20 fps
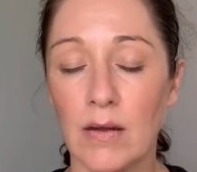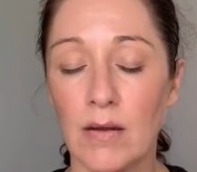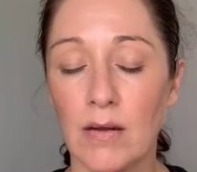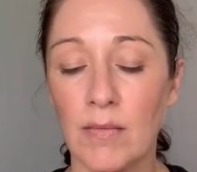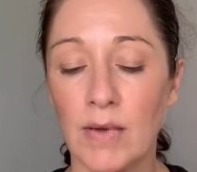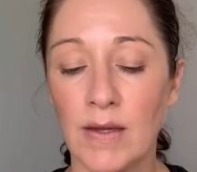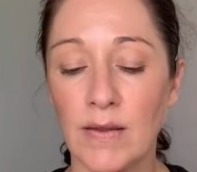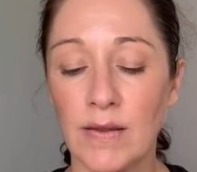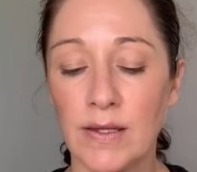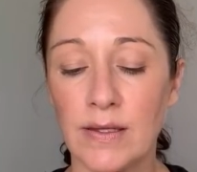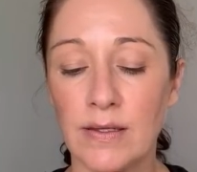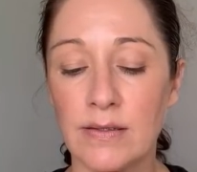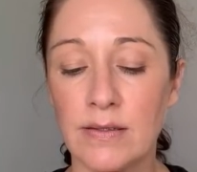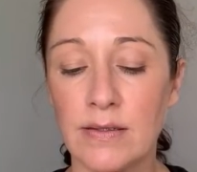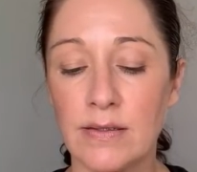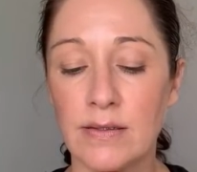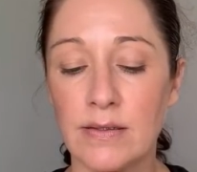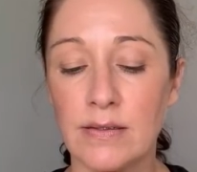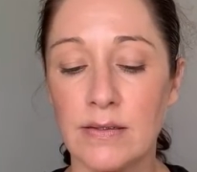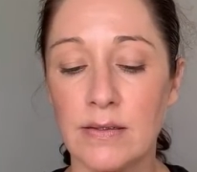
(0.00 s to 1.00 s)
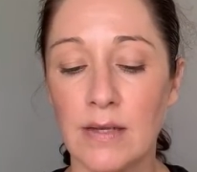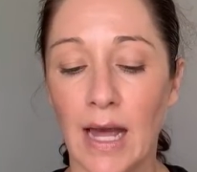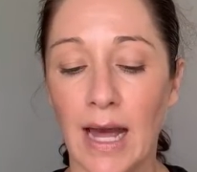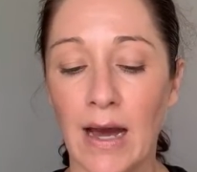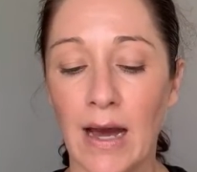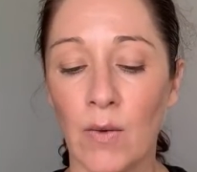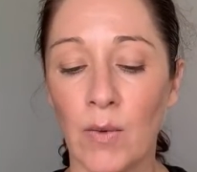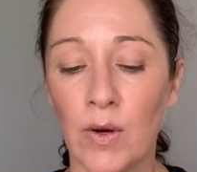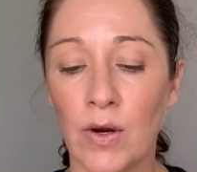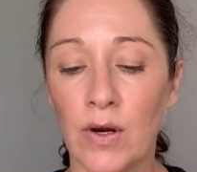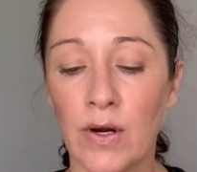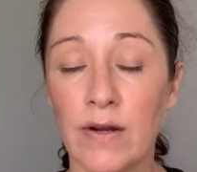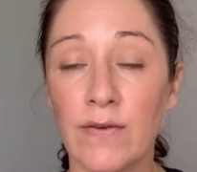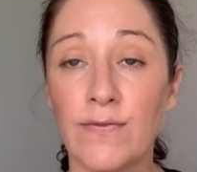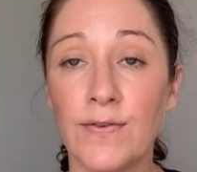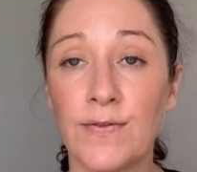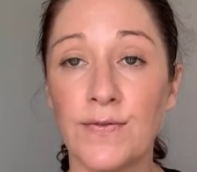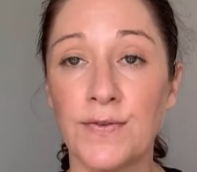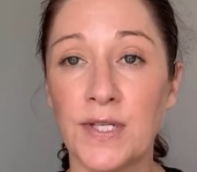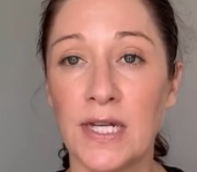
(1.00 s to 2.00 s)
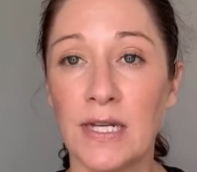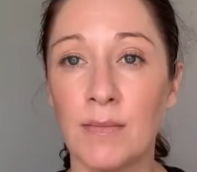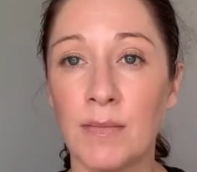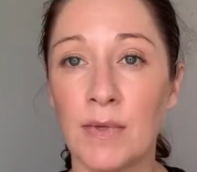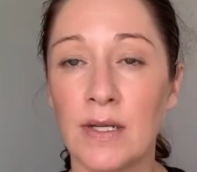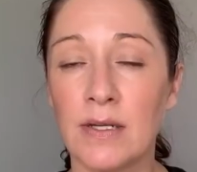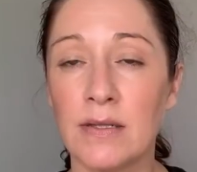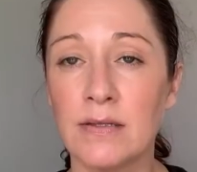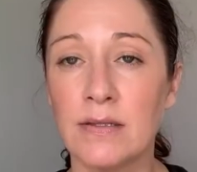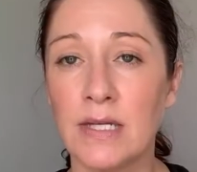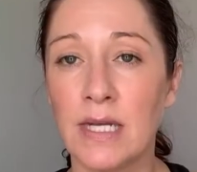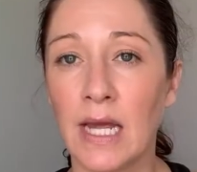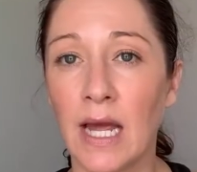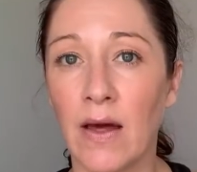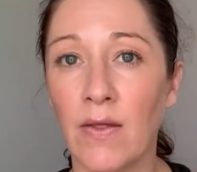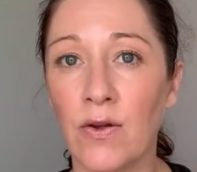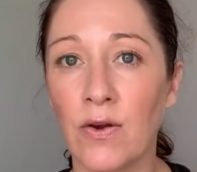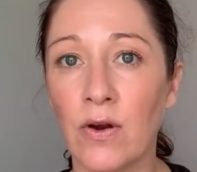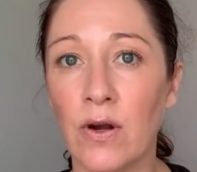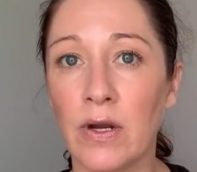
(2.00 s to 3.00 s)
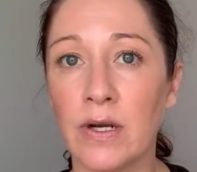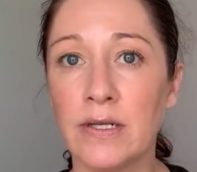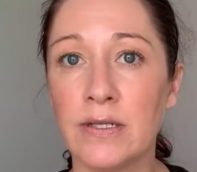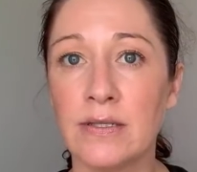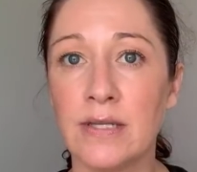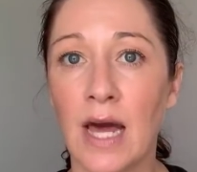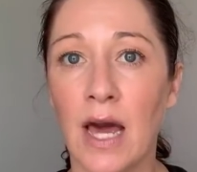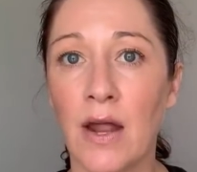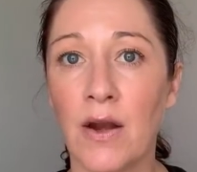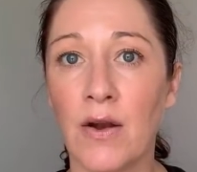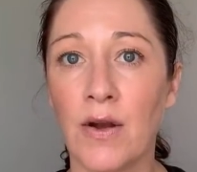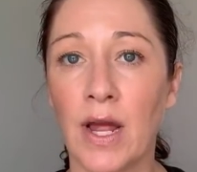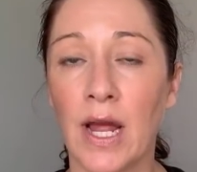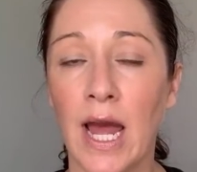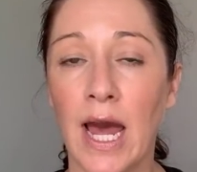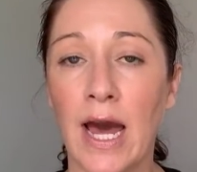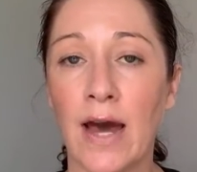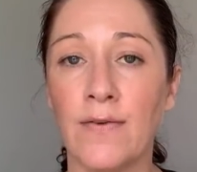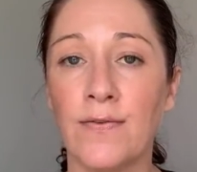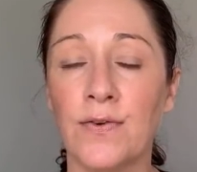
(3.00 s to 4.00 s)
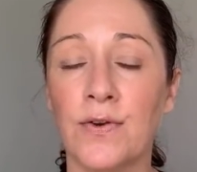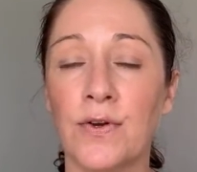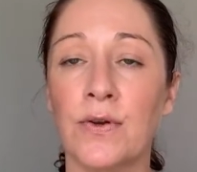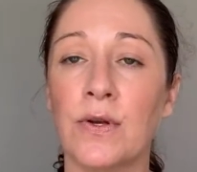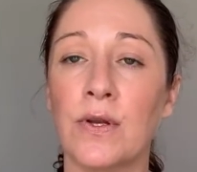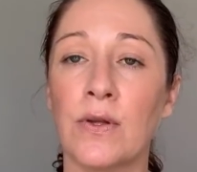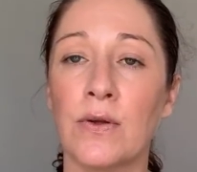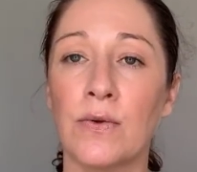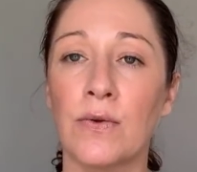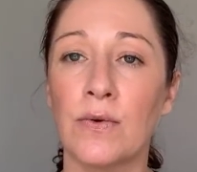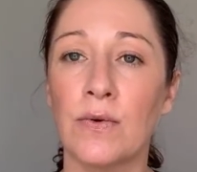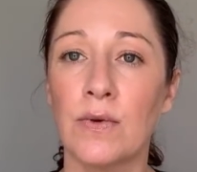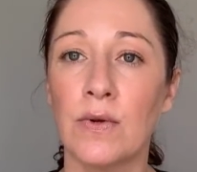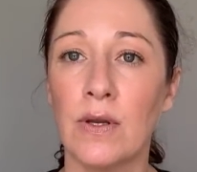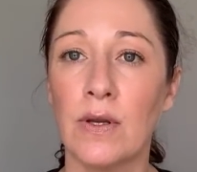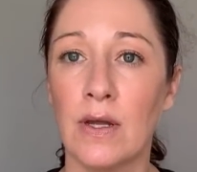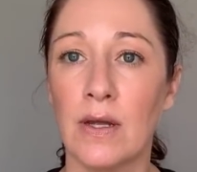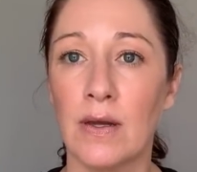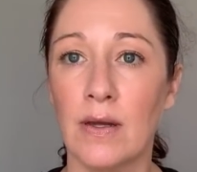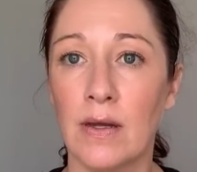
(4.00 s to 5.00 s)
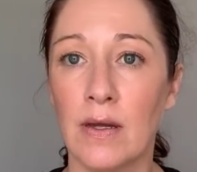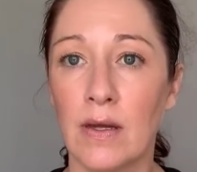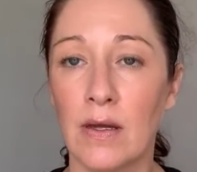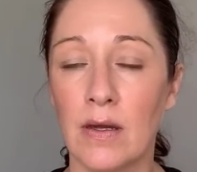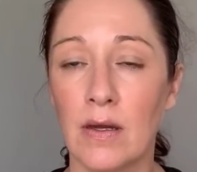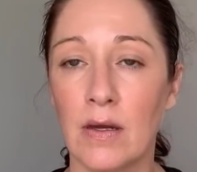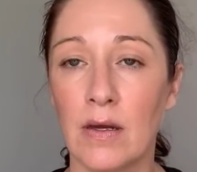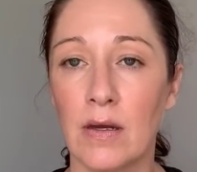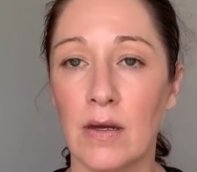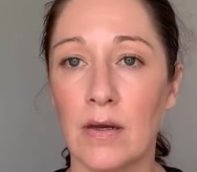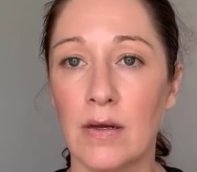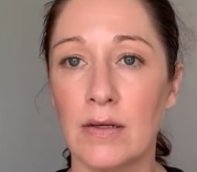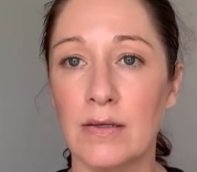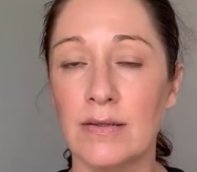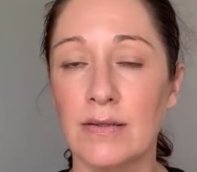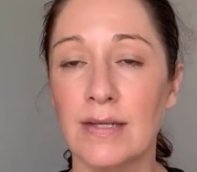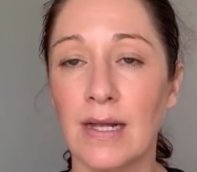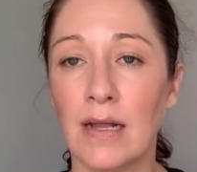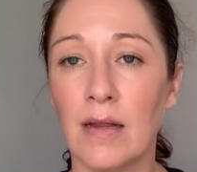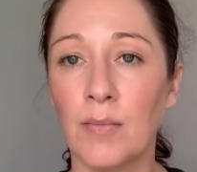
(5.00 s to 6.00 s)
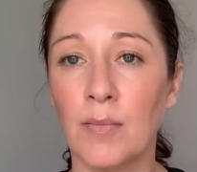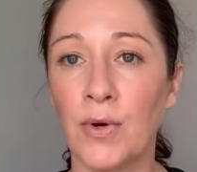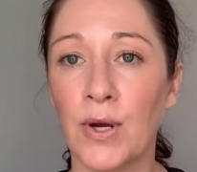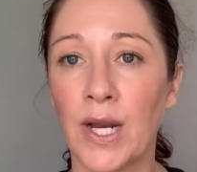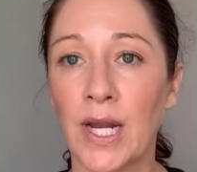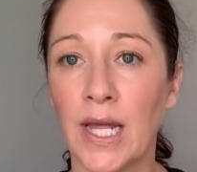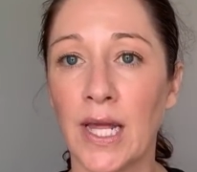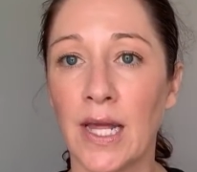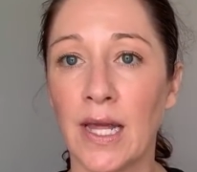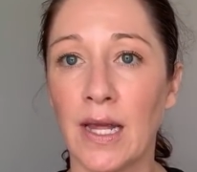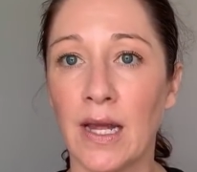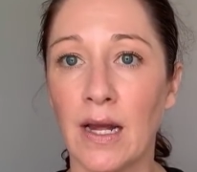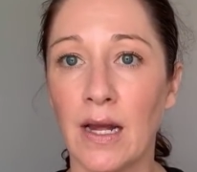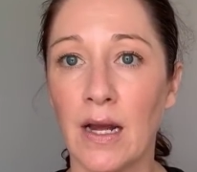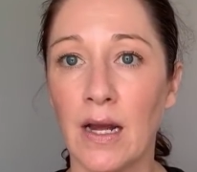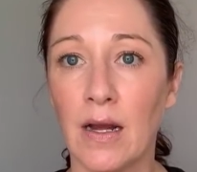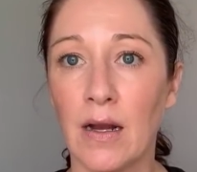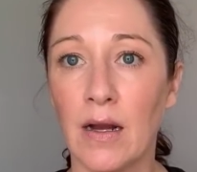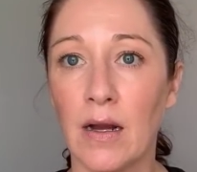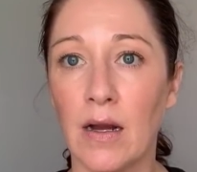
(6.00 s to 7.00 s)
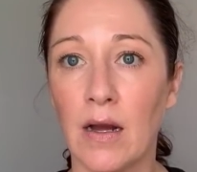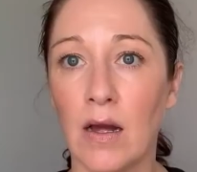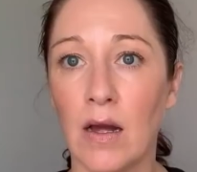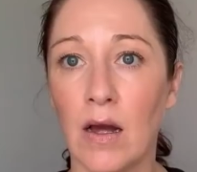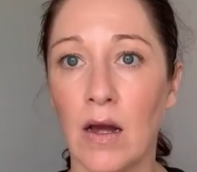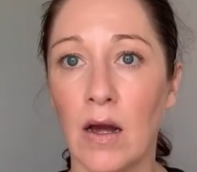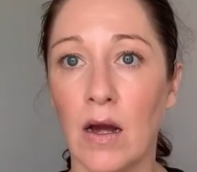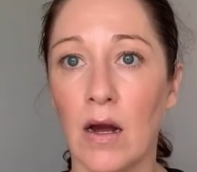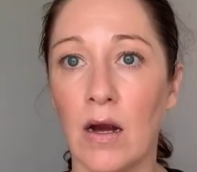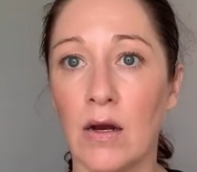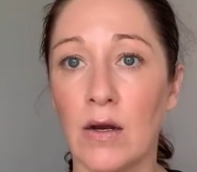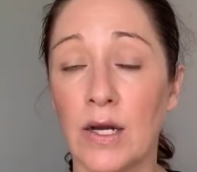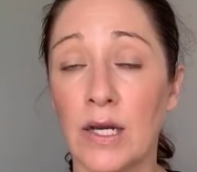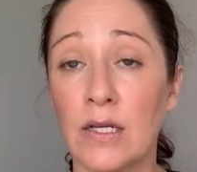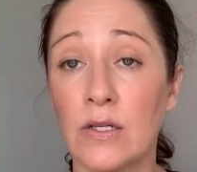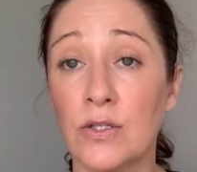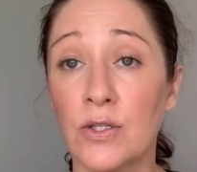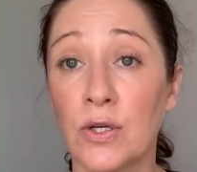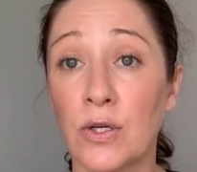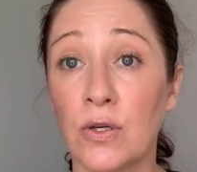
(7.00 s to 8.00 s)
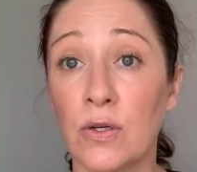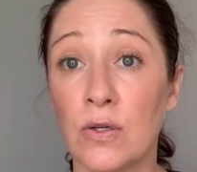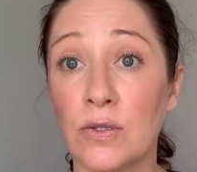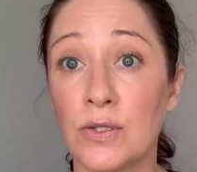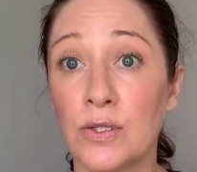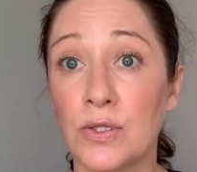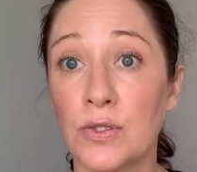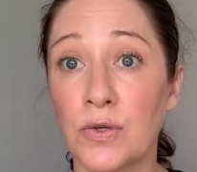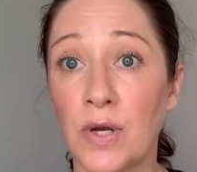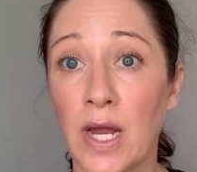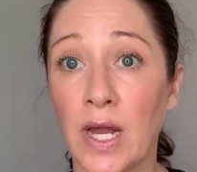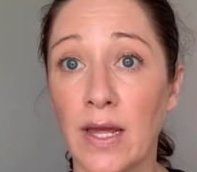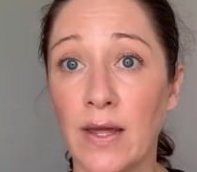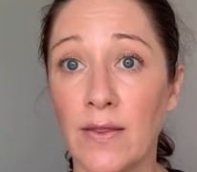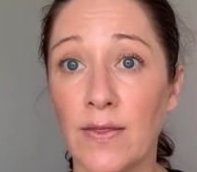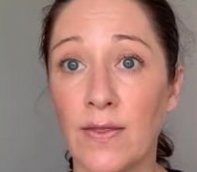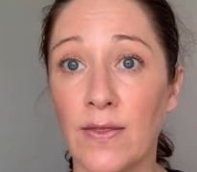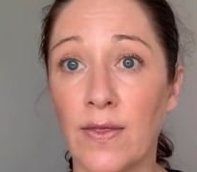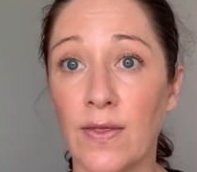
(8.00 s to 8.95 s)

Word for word: May this hour and 15 minutes together on a Saturday afternoon, celebrating our internal strength,